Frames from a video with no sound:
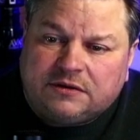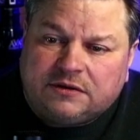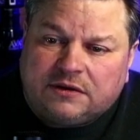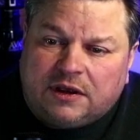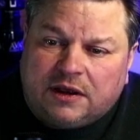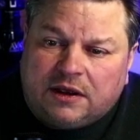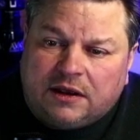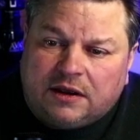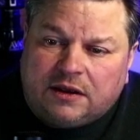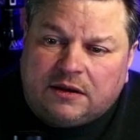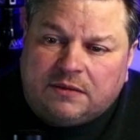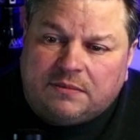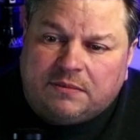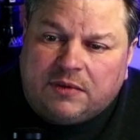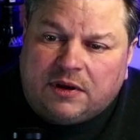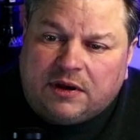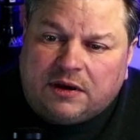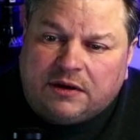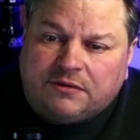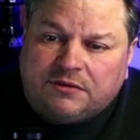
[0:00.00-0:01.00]

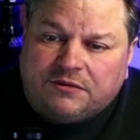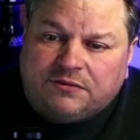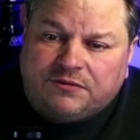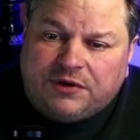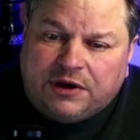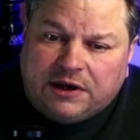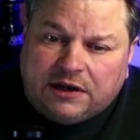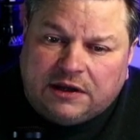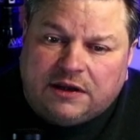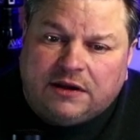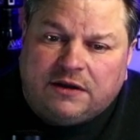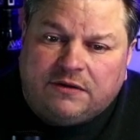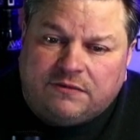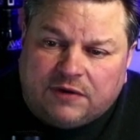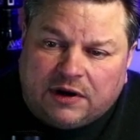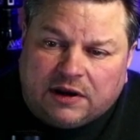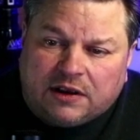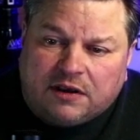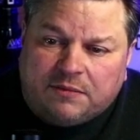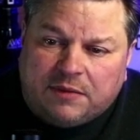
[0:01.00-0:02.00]
I would really
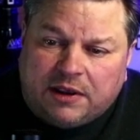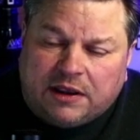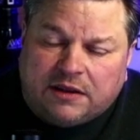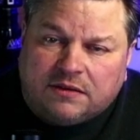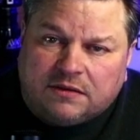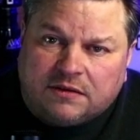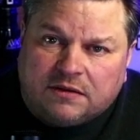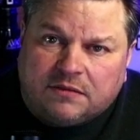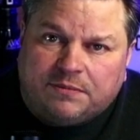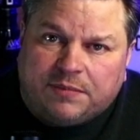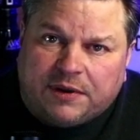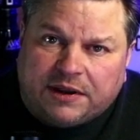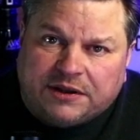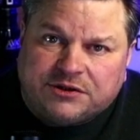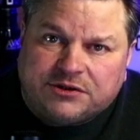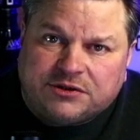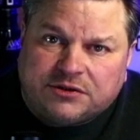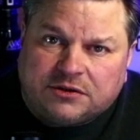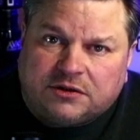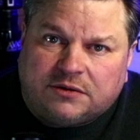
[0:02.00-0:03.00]
recommend the
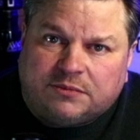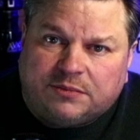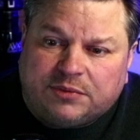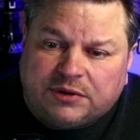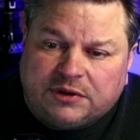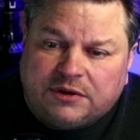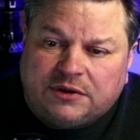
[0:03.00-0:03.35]
benchtop